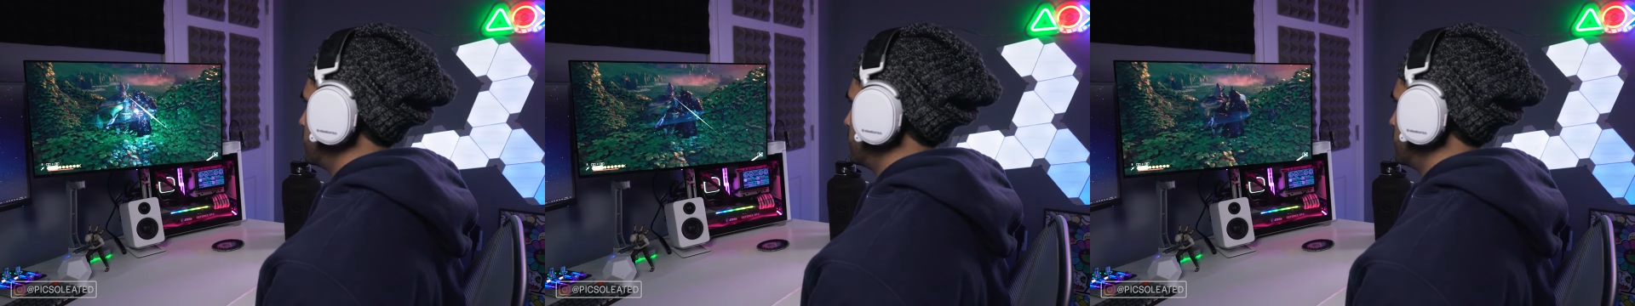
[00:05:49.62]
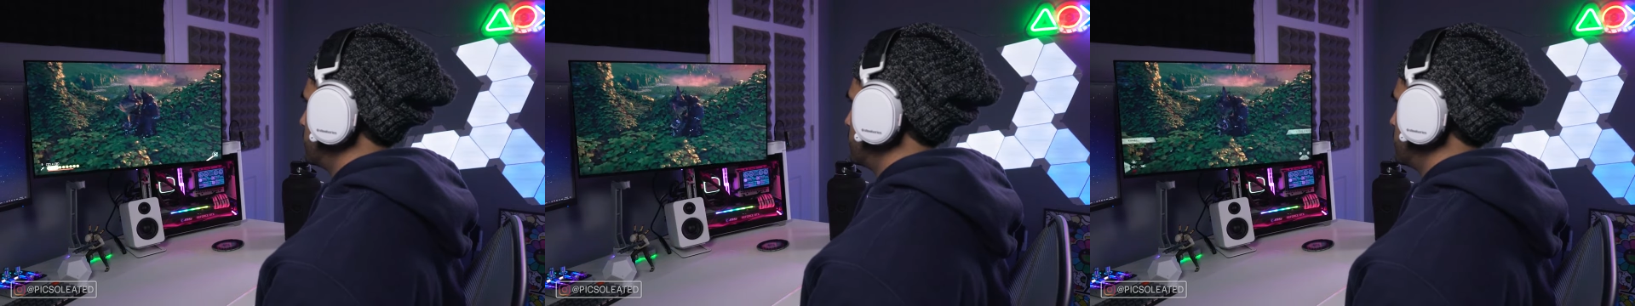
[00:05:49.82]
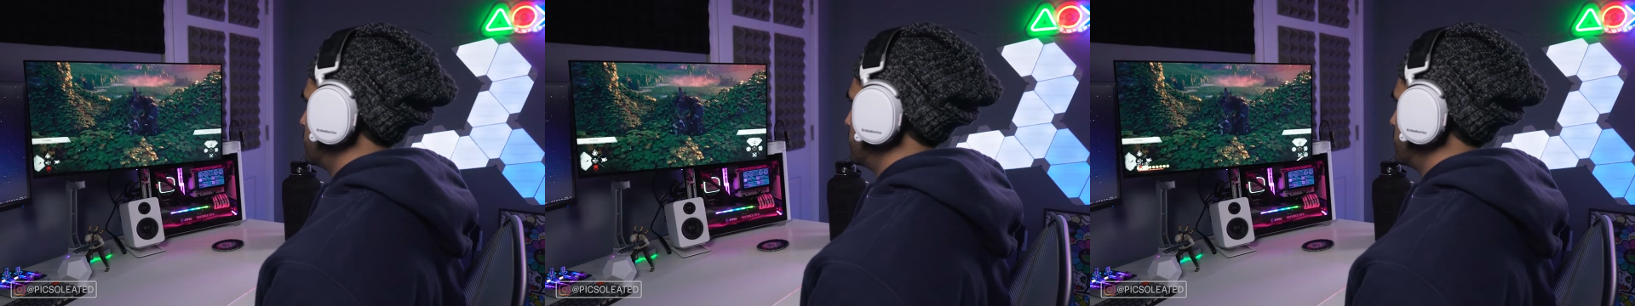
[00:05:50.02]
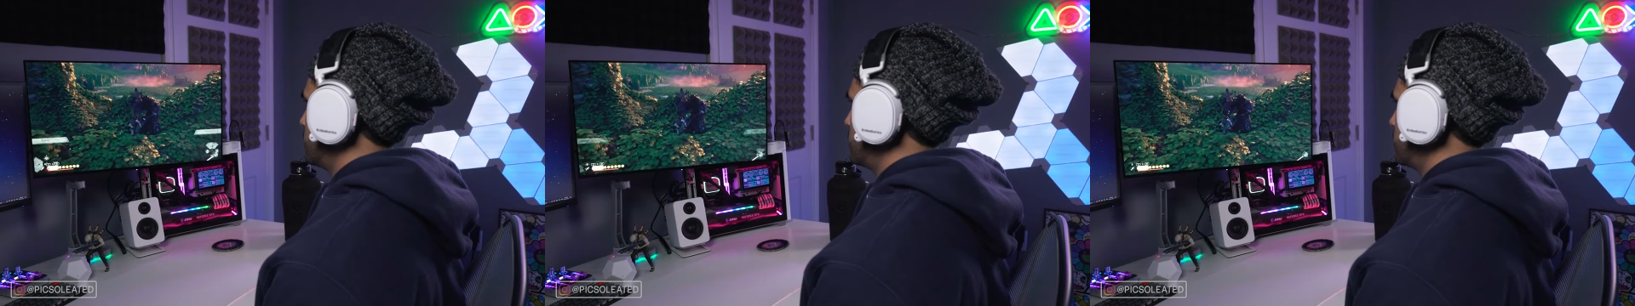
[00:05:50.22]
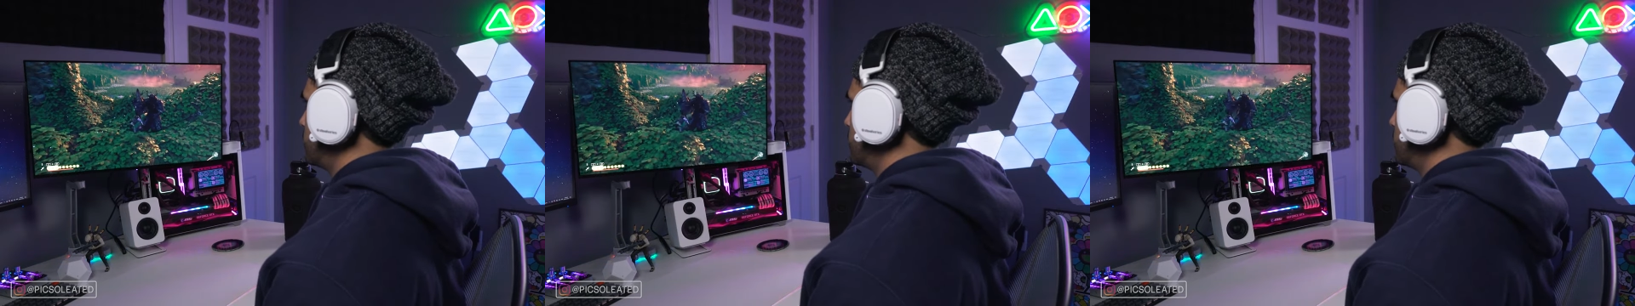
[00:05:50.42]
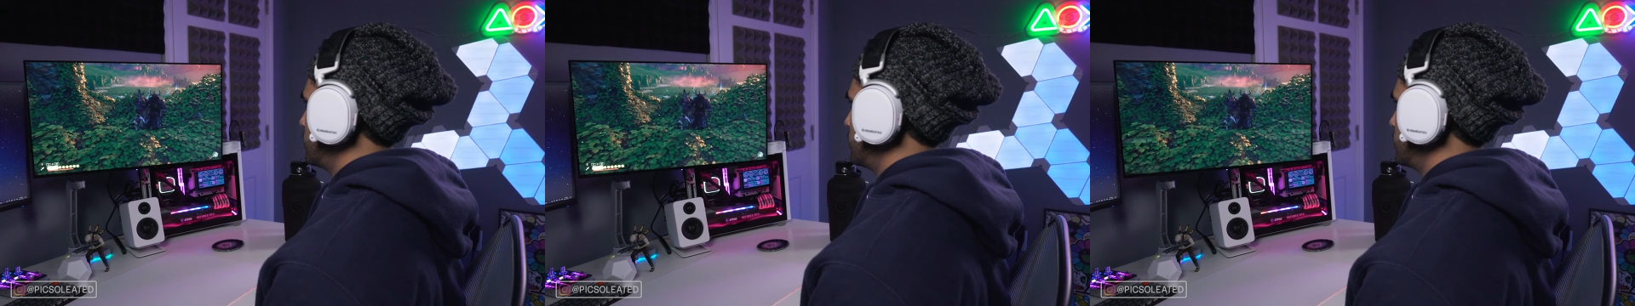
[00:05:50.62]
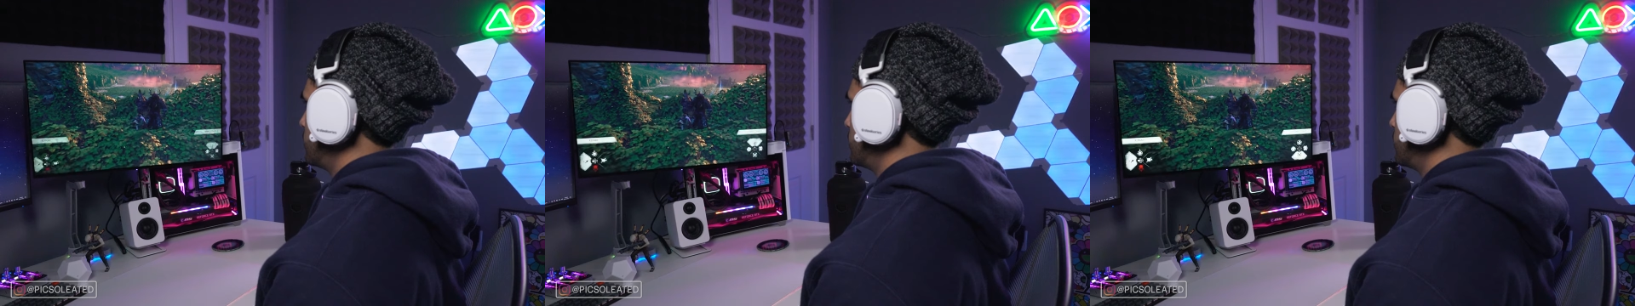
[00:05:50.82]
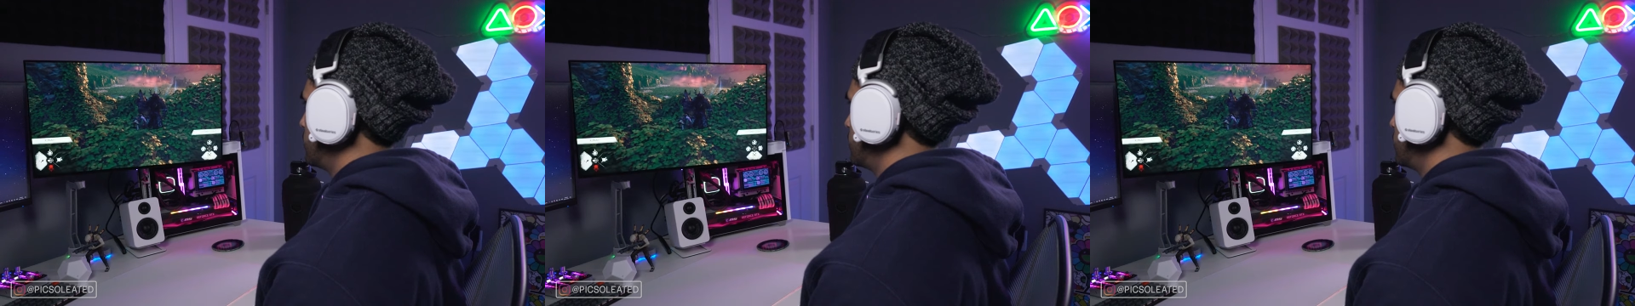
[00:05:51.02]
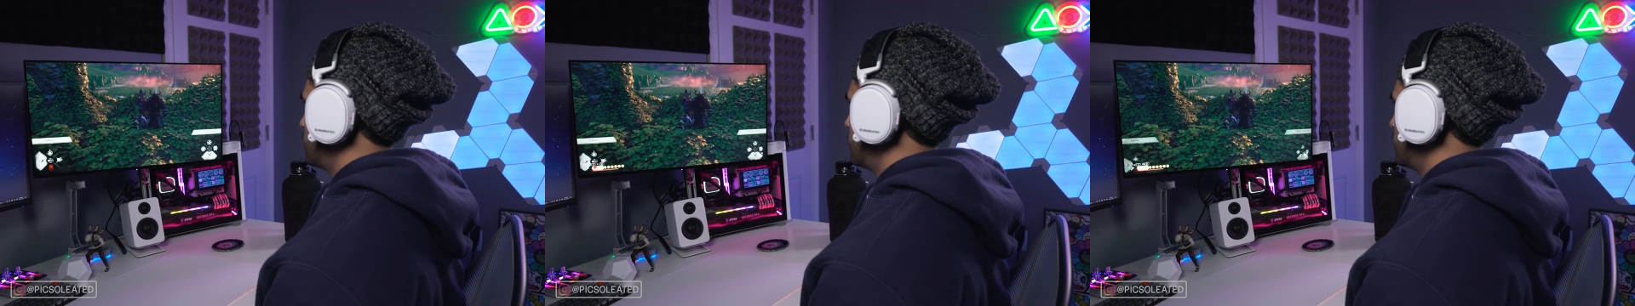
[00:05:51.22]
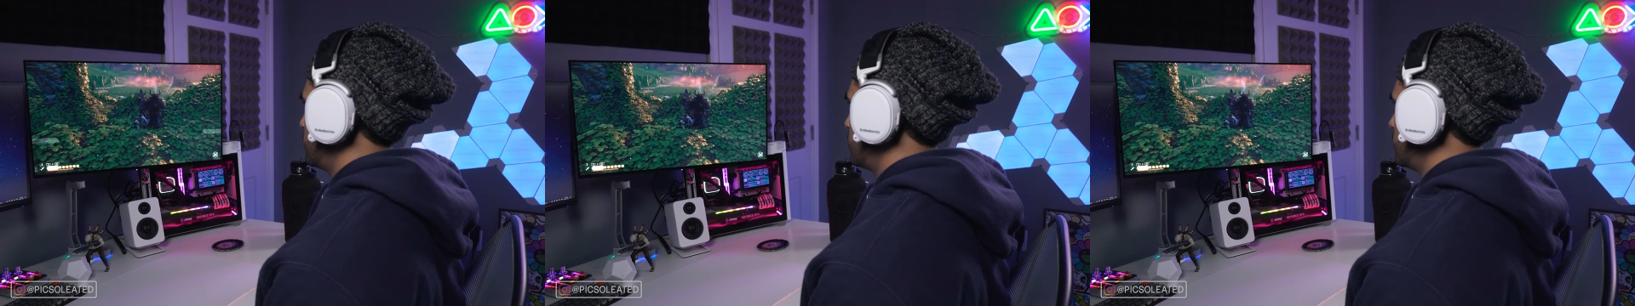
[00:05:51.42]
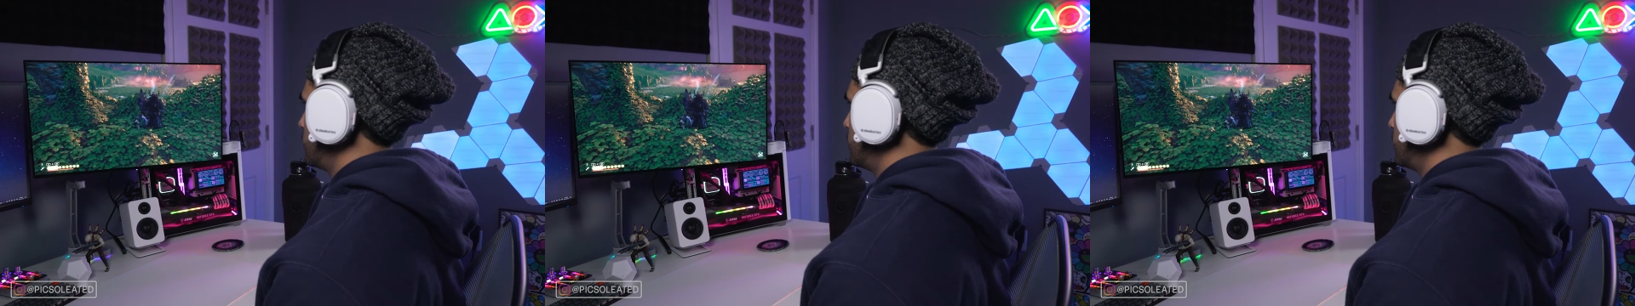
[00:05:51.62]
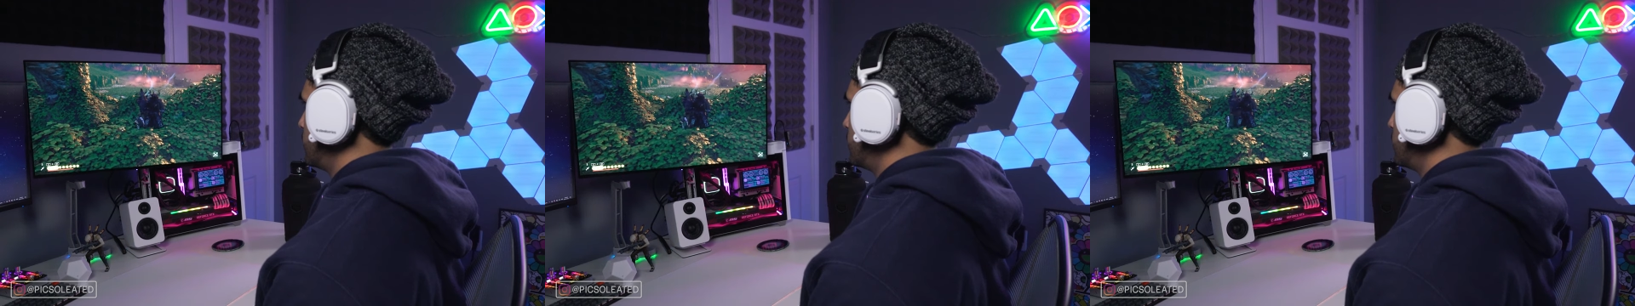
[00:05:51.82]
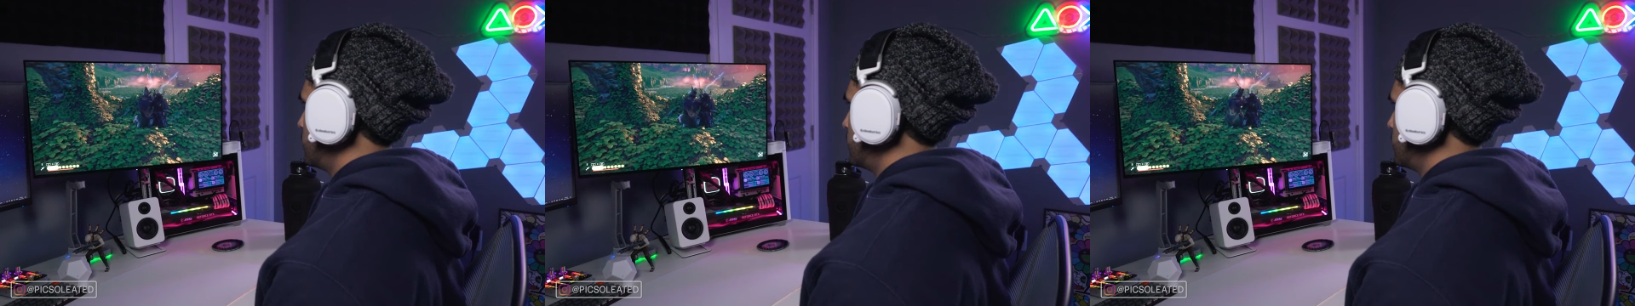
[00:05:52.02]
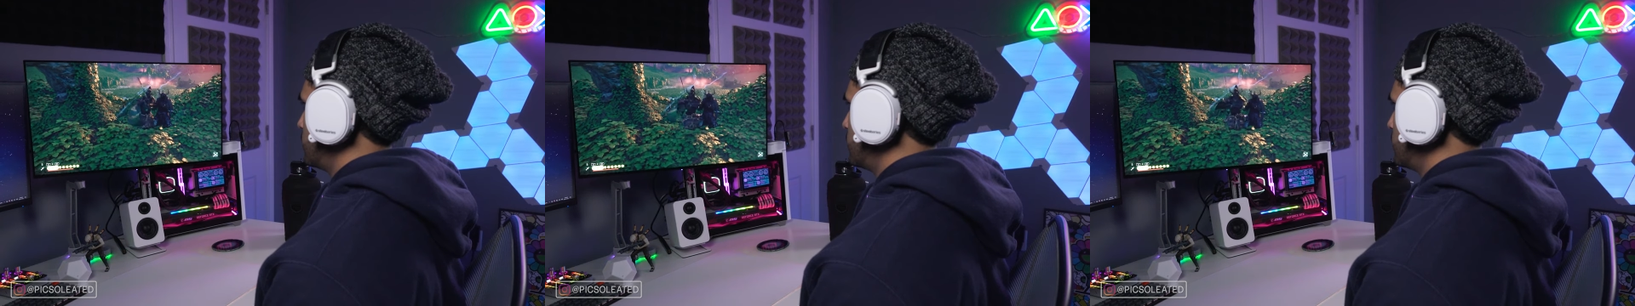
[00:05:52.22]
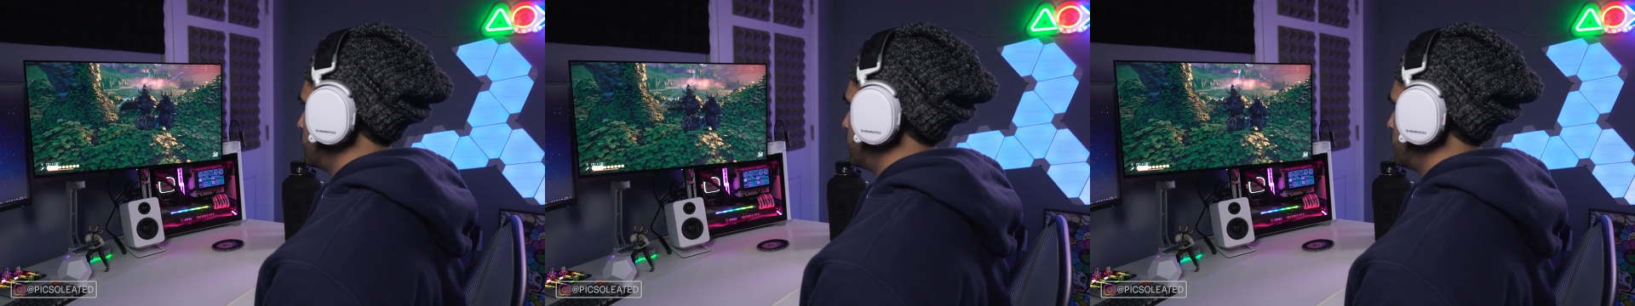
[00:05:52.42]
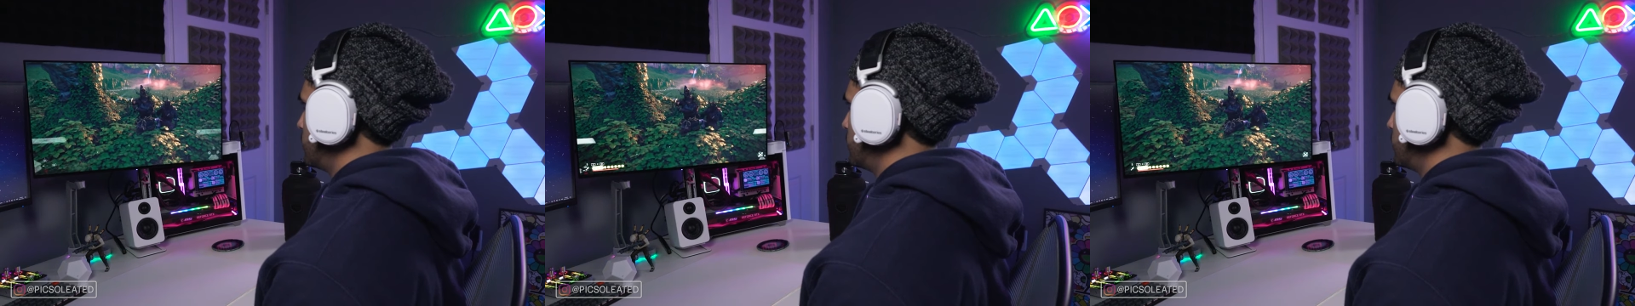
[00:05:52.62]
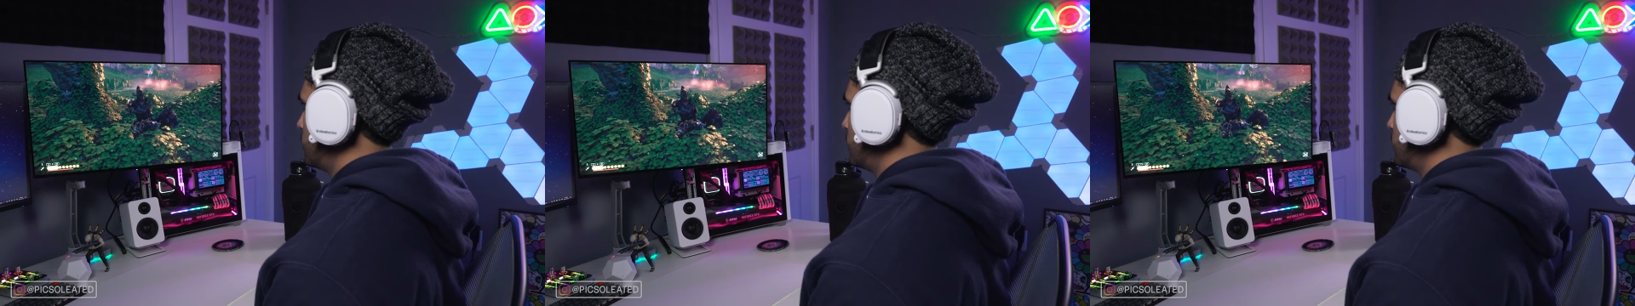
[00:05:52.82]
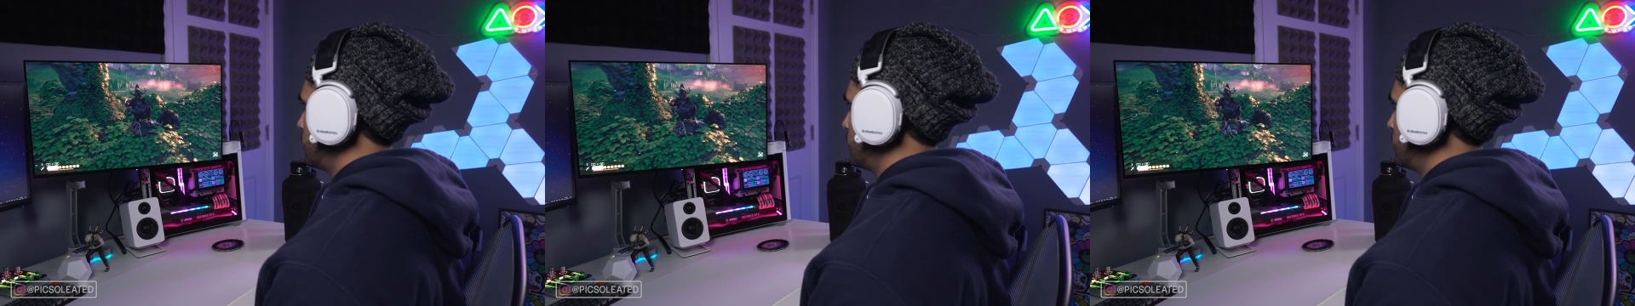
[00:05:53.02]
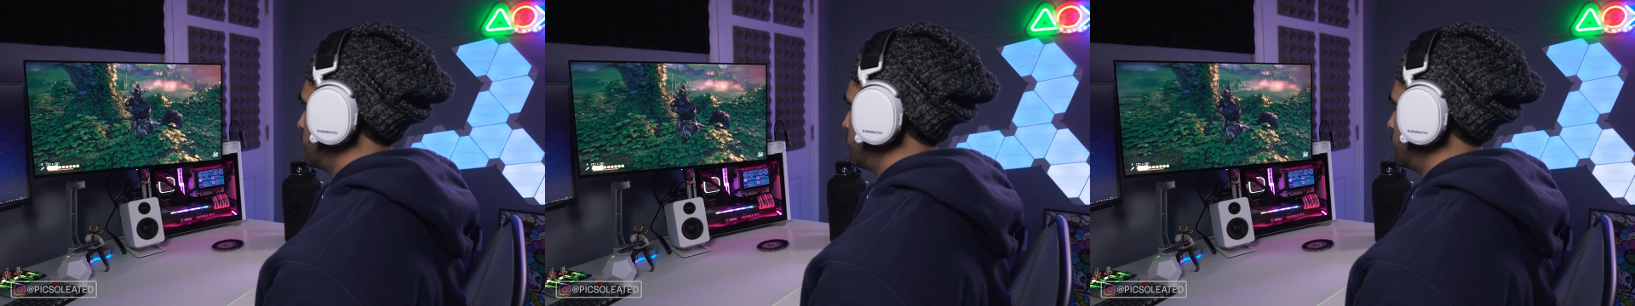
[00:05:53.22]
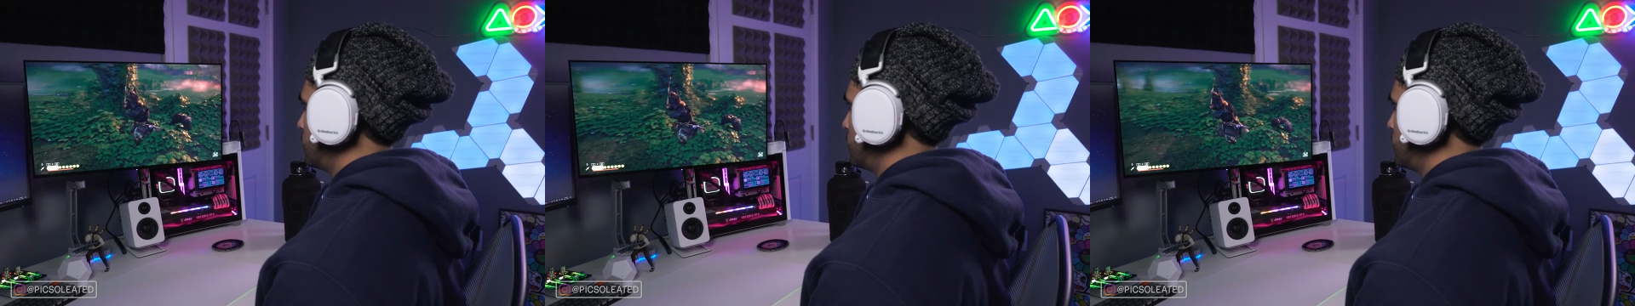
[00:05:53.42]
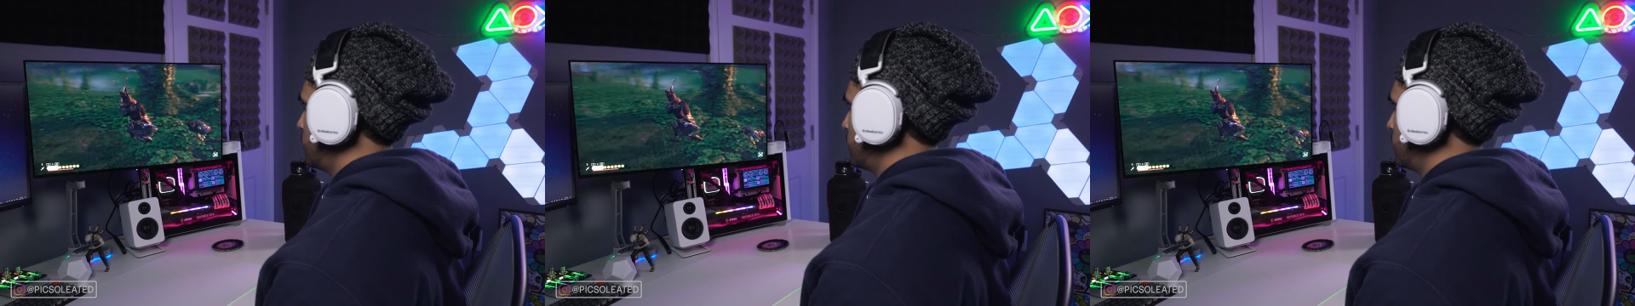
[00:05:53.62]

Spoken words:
[unreadable: no face in view]